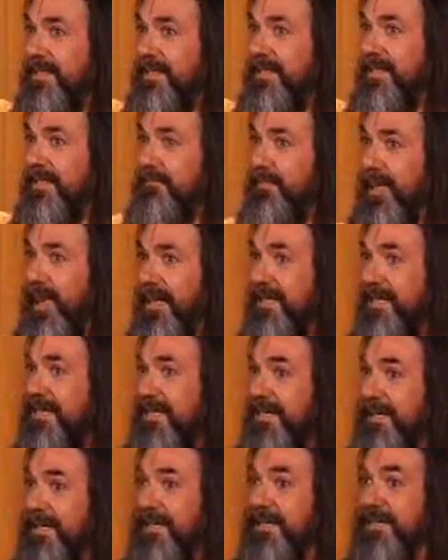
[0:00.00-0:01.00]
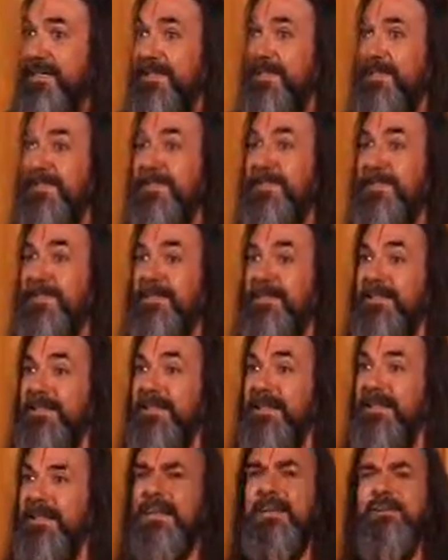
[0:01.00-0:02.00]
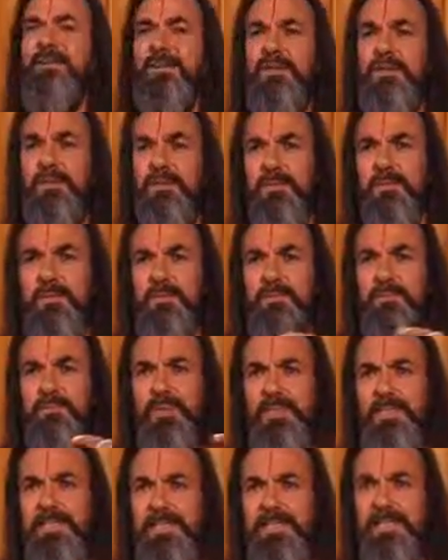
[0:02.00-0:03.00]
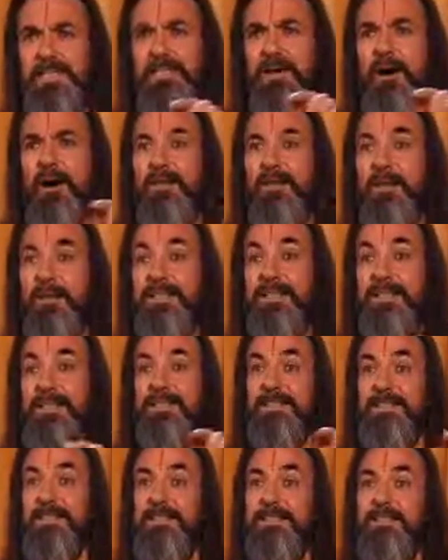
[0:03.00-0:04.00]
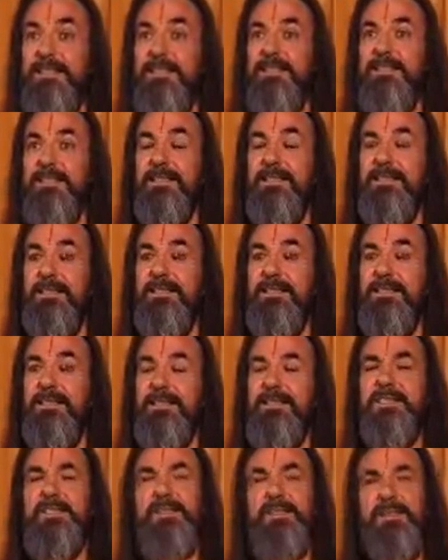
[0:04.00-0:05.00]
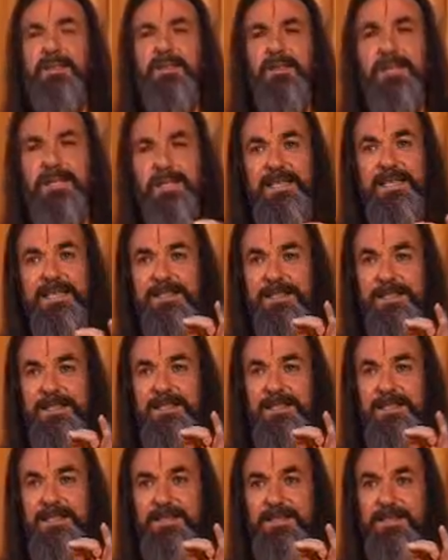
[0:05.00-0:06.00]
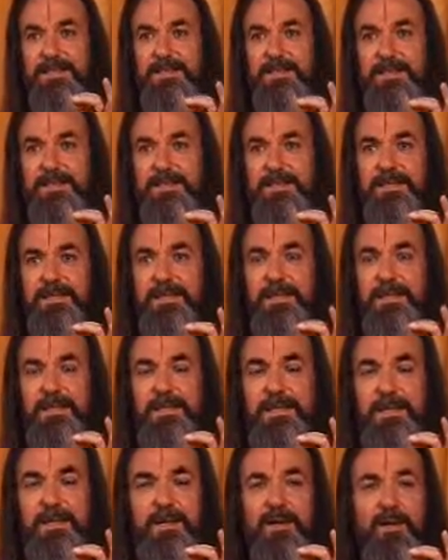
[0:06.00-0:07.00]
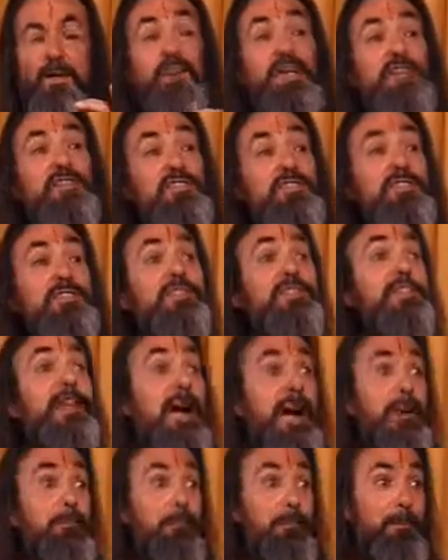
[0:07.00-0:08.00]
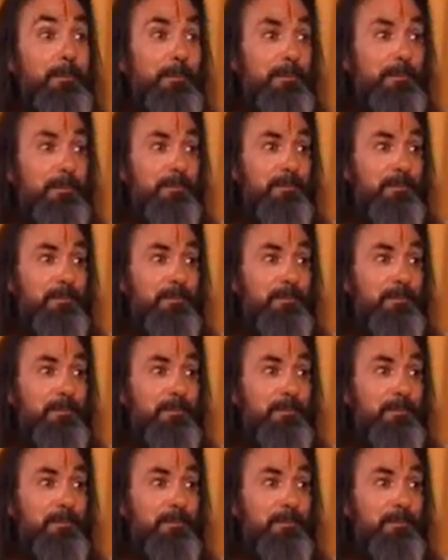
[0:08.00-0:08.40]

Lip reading: D and back to A, even to the most busiest of us, still these questions come.